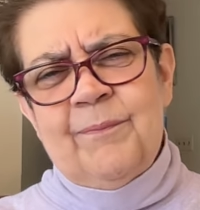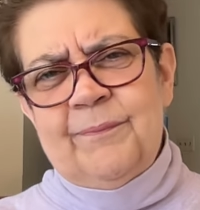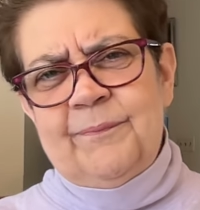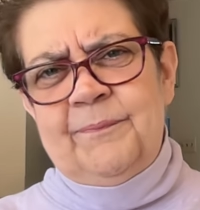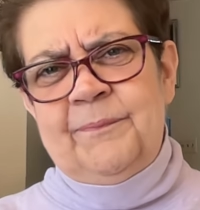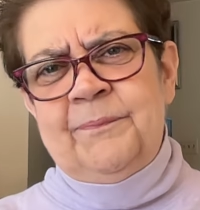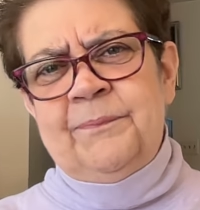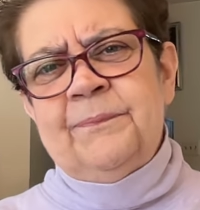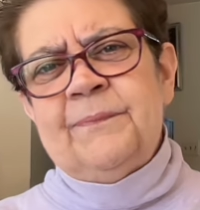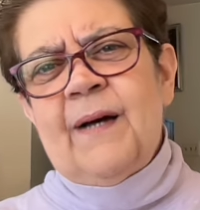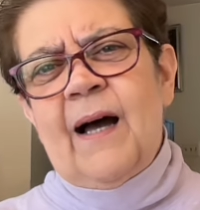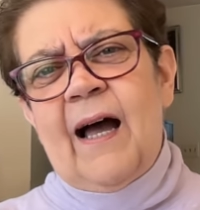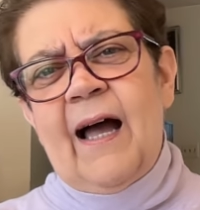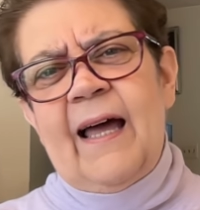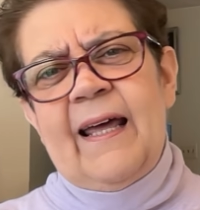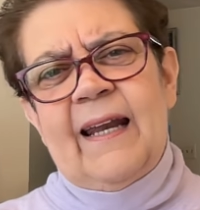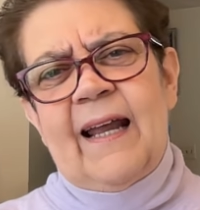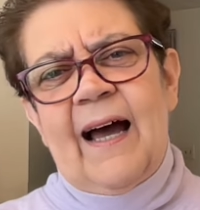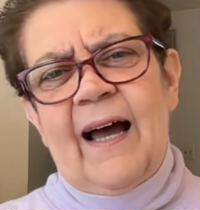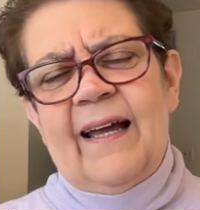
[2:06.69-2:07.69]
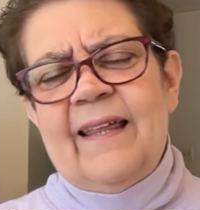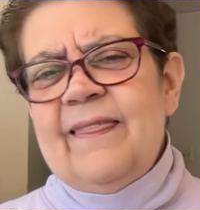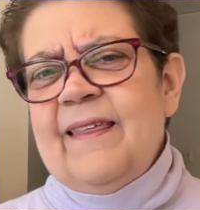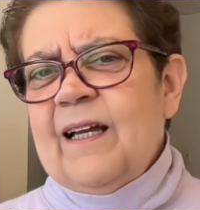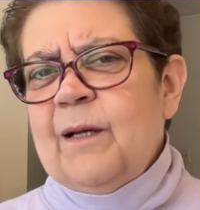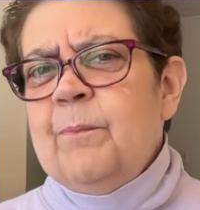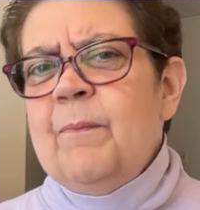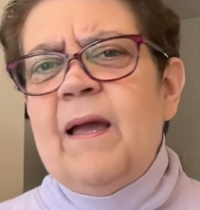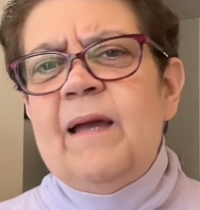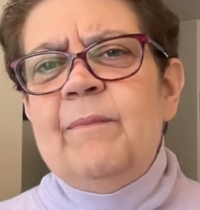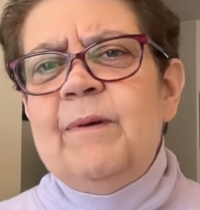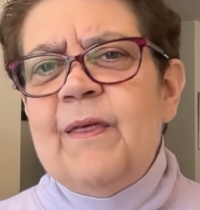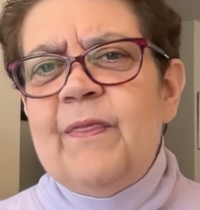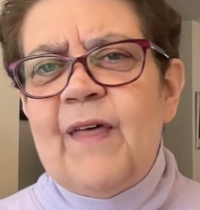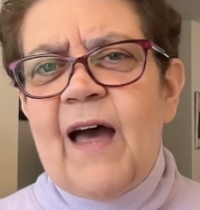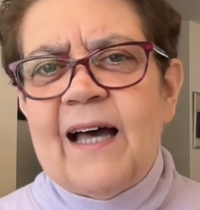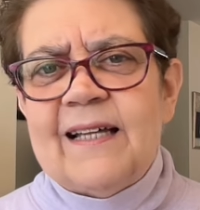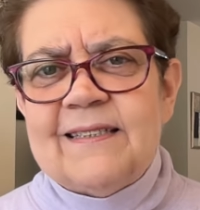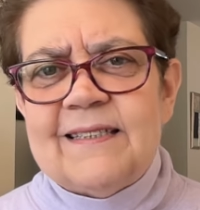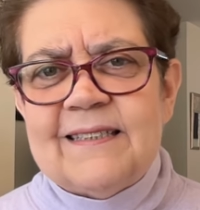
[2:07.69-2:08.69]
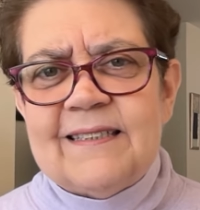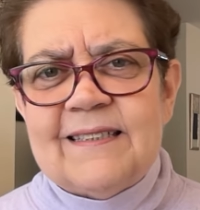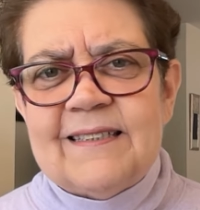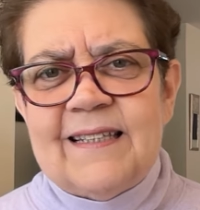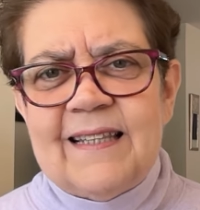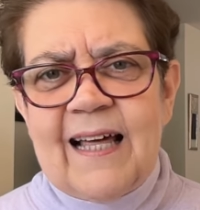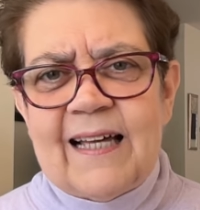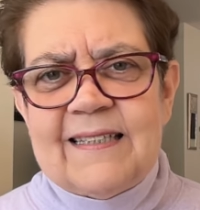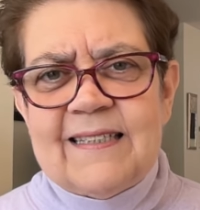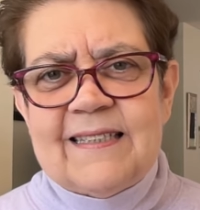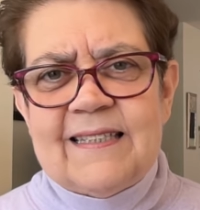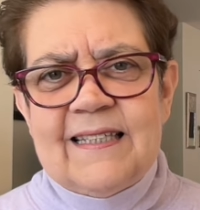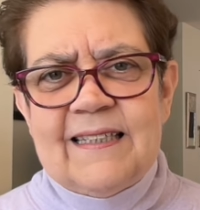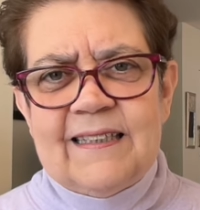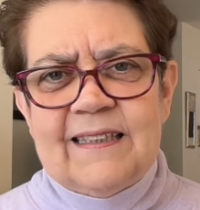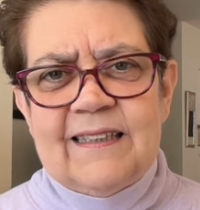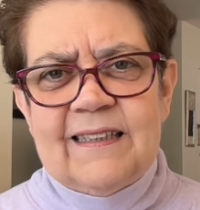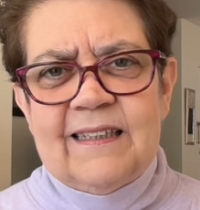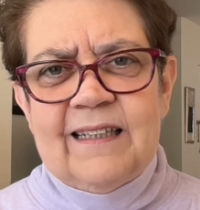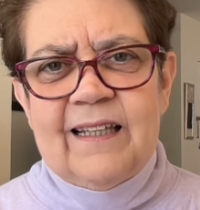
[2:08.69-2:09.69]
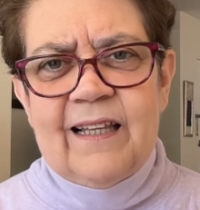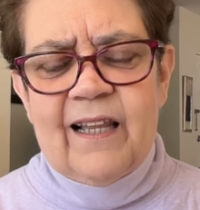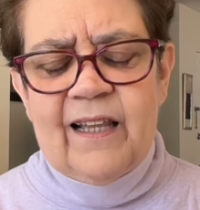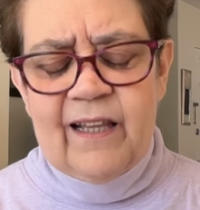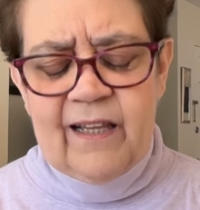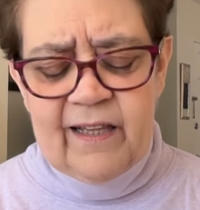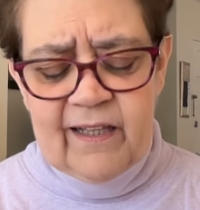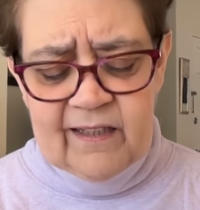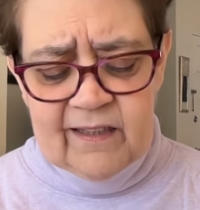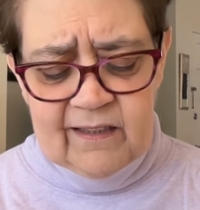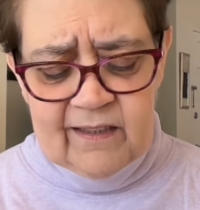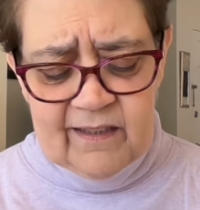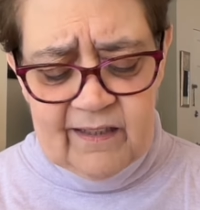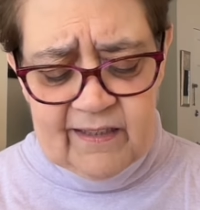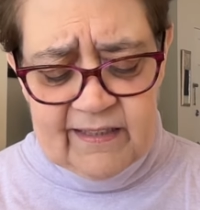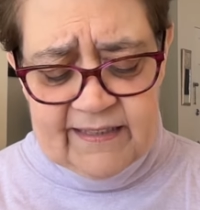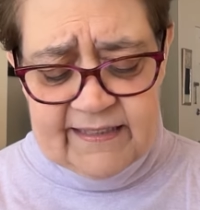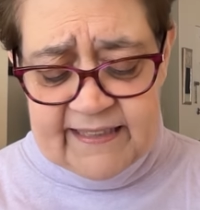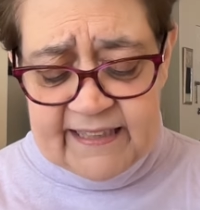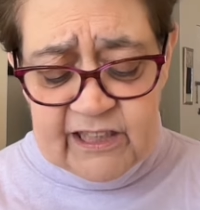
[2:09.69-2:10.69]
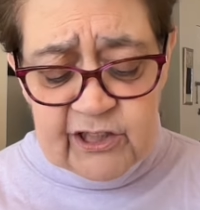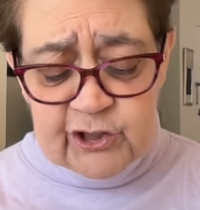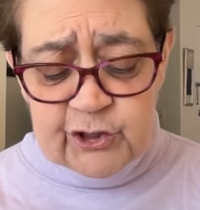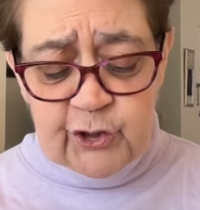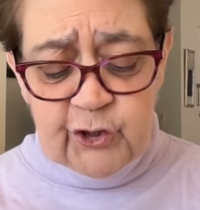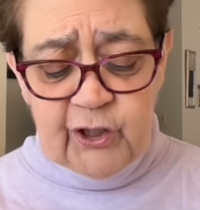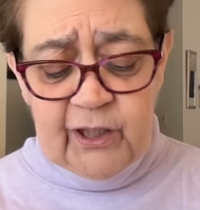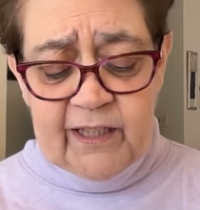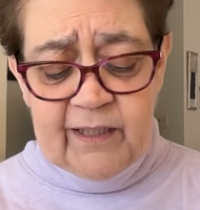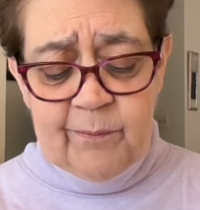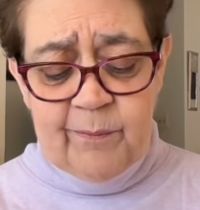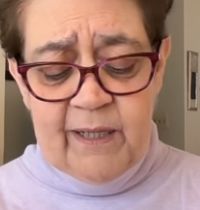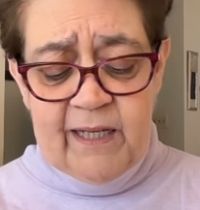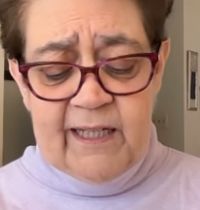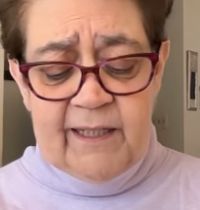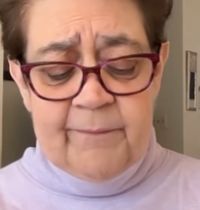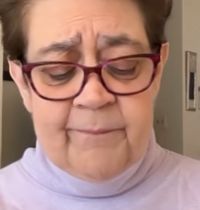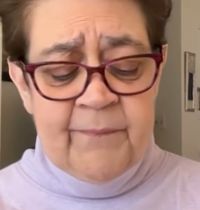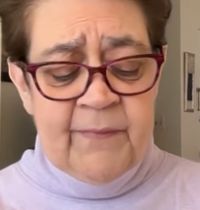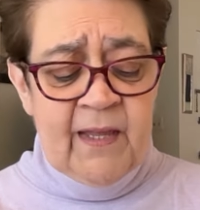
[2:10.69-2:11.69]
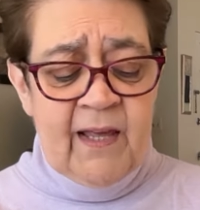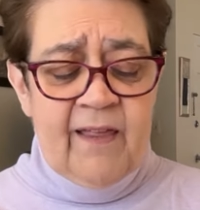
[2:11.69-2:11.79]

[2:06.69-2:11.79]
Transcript: and I think maybe that's the teacher in me,